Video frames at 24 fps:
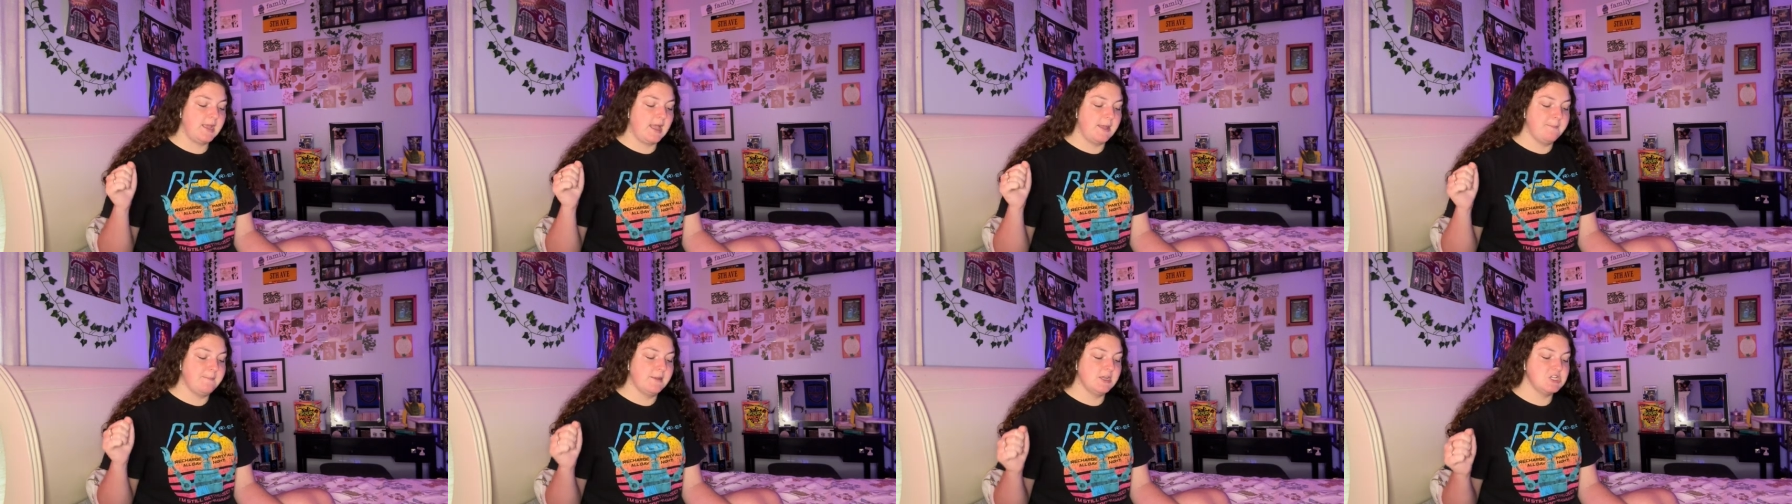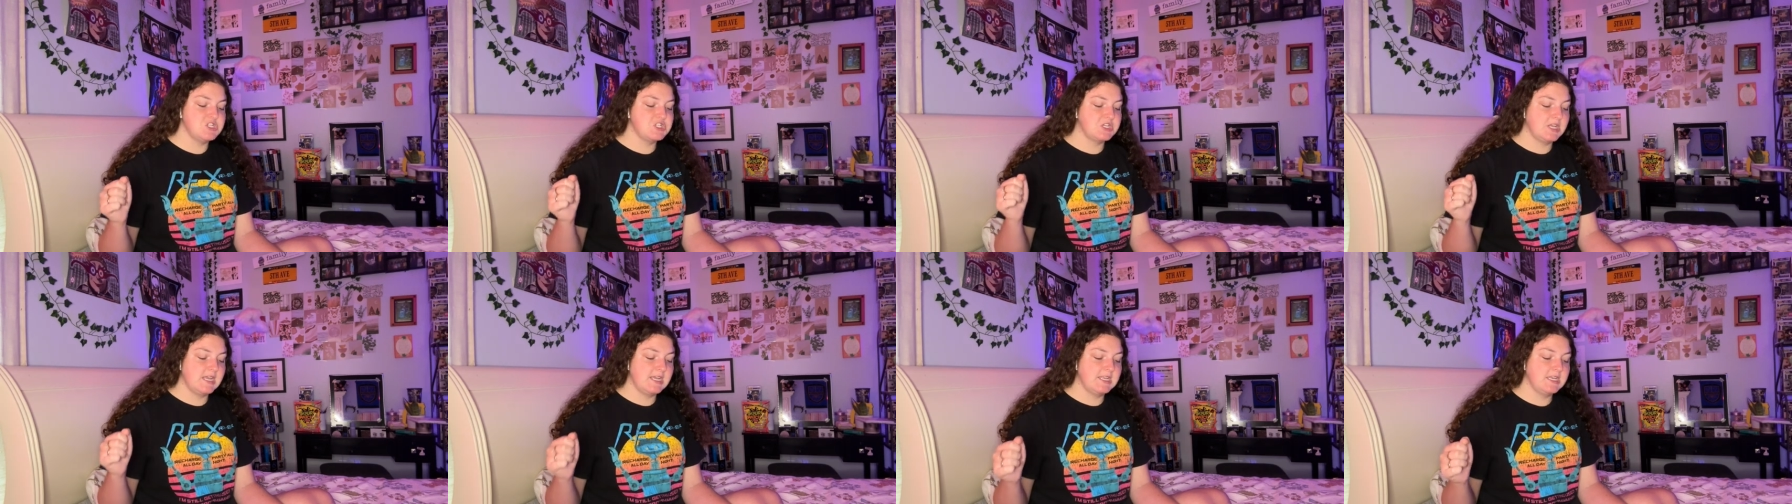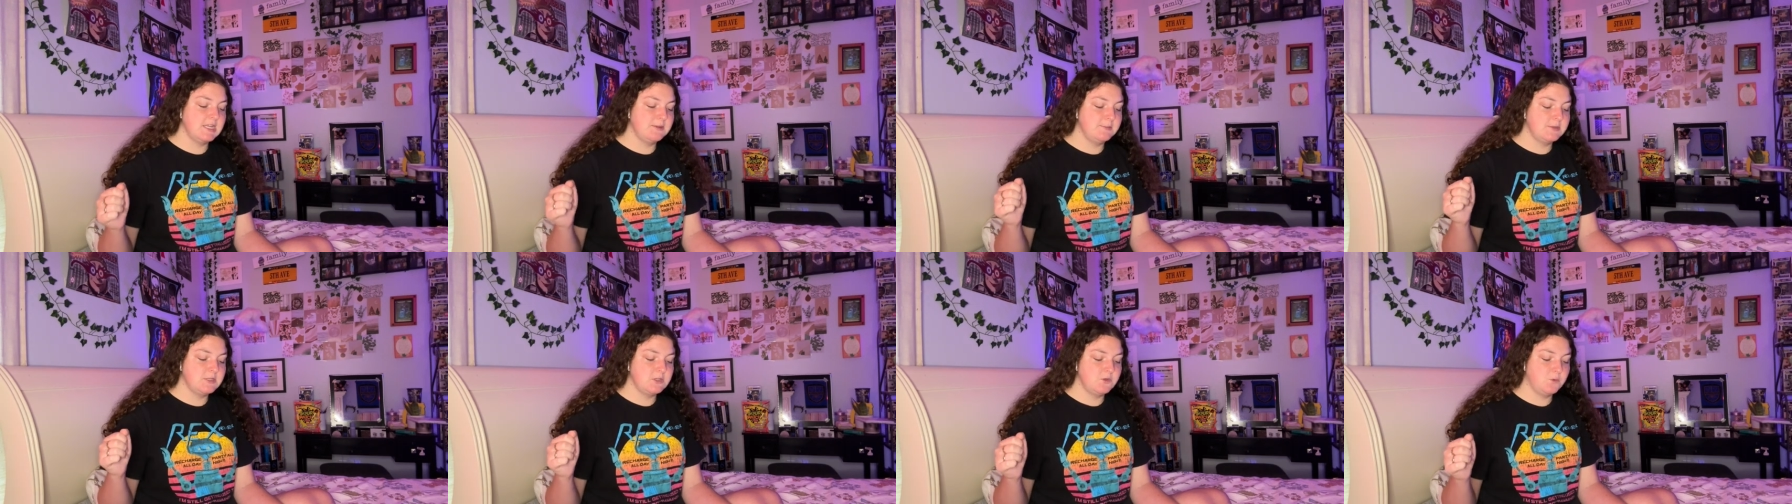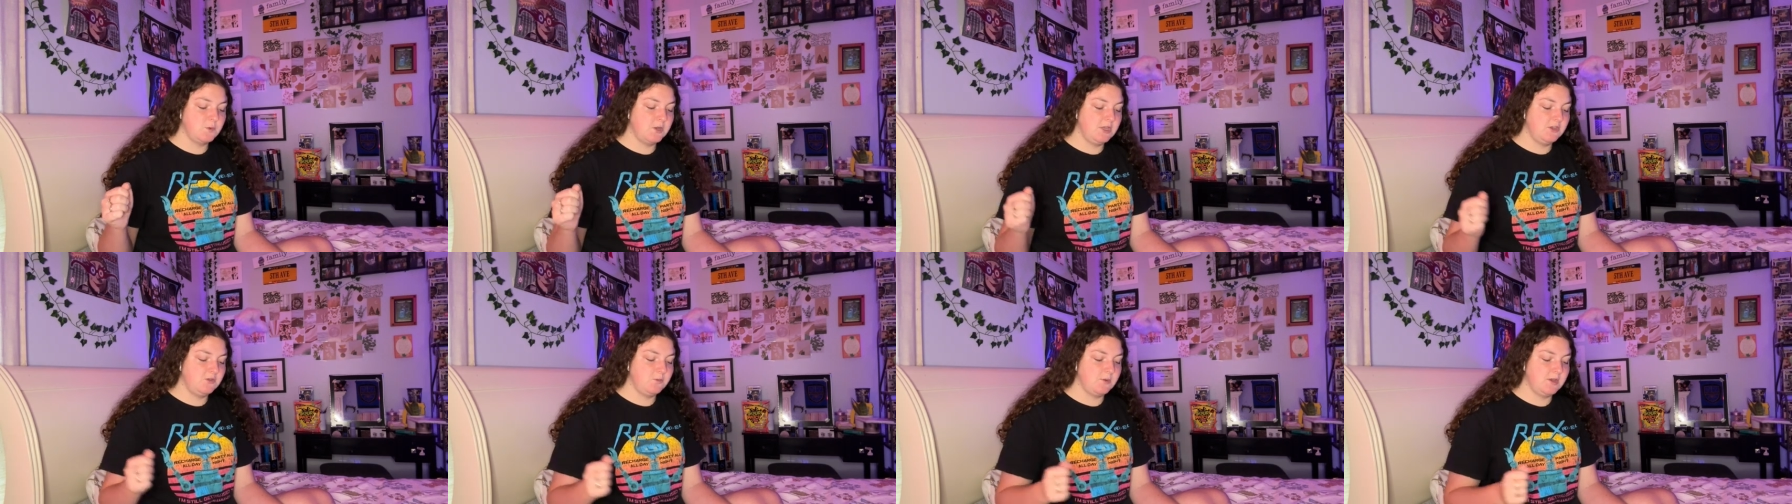at Magic Kingdom in
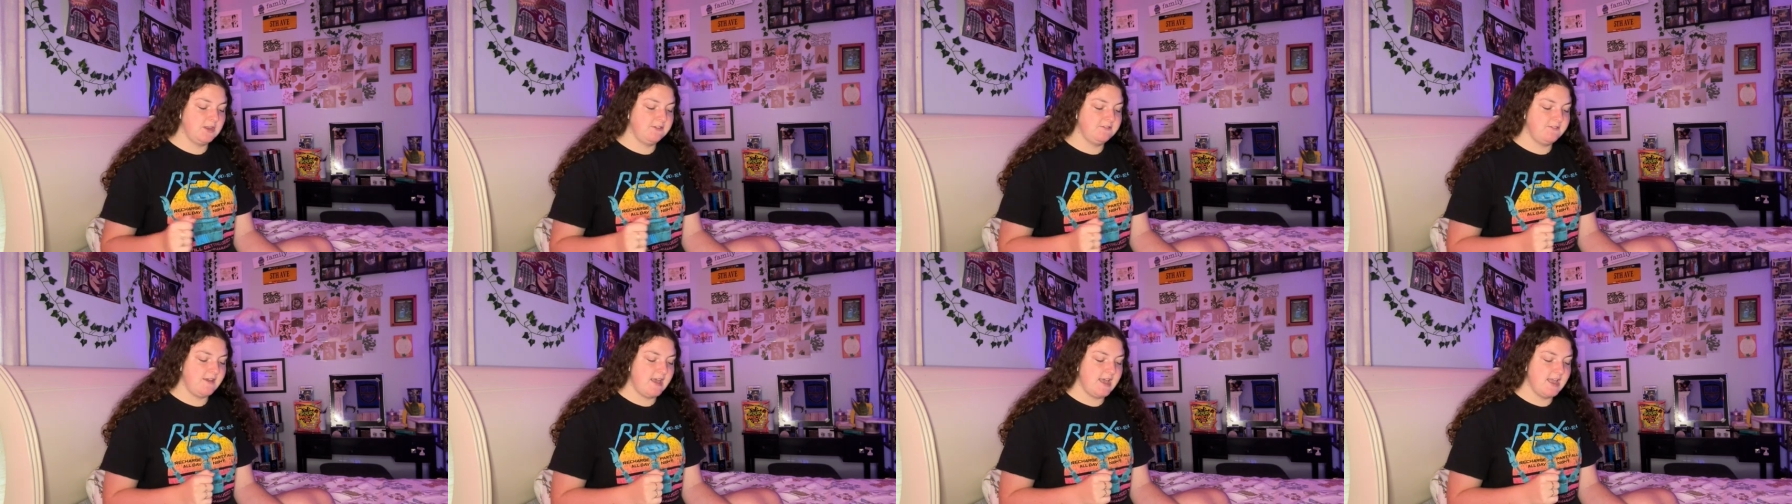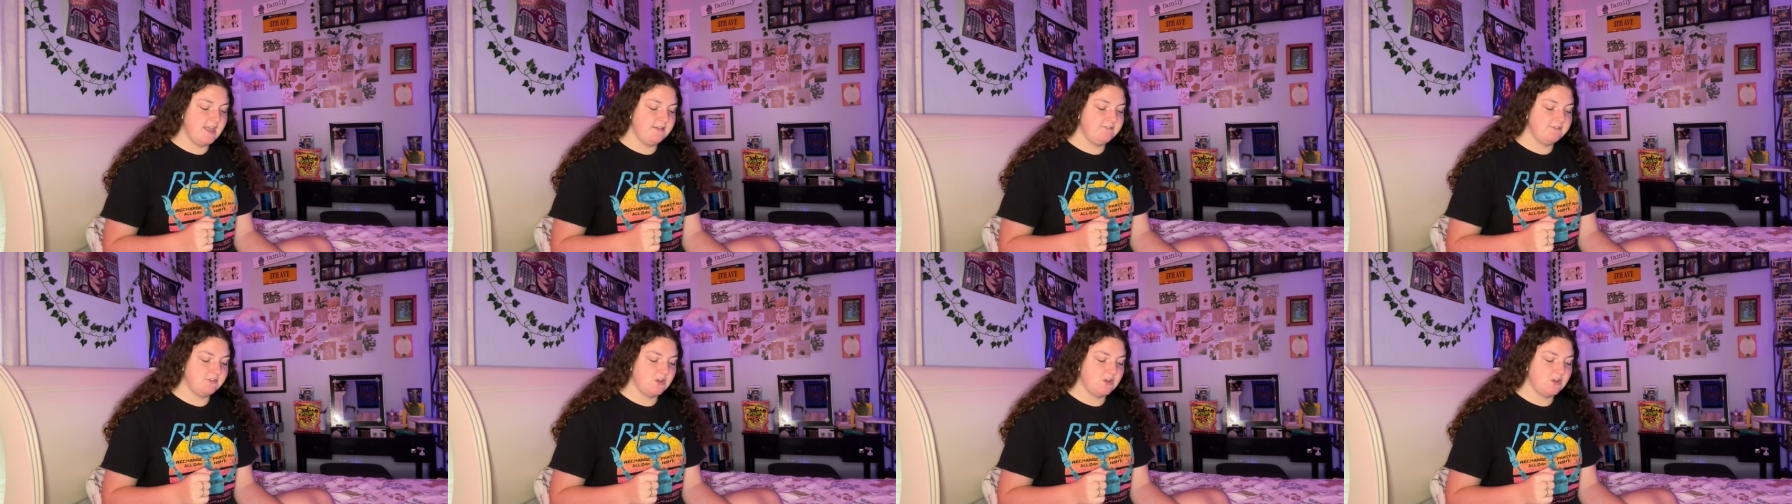2025